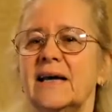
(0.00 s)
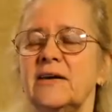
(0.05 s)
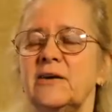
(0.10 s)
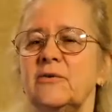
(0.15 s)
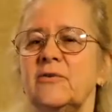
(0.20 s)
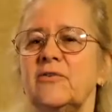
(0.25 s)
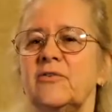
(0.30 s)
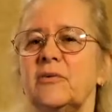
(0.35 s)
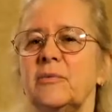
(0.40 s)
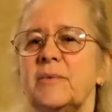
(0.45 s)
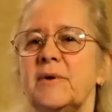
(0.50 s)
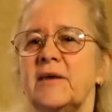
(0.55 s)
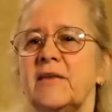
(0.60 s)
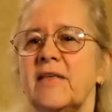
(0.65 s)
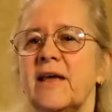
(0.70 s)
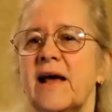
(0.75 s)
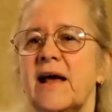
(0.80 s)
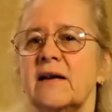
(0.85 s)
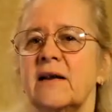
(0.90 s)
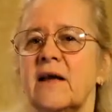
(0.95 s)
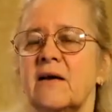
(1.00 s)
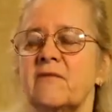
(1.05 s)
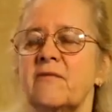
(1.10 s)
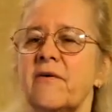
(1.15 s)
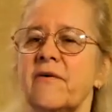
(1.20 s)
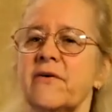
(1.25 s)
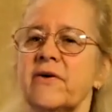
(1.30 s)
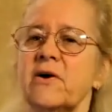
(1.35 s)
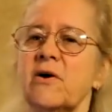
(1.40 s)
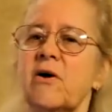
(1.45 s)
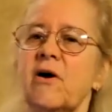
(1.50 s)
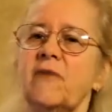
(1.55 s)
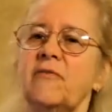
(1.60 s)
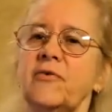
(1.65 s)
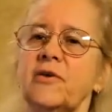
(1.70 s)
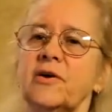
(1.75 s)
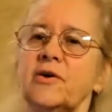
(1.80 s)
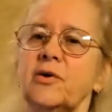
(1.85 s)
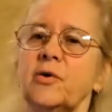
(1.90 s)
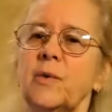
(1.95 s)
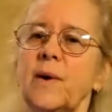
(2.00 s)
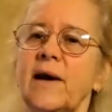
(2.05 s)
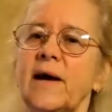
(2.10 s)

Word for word: it used to be that very often you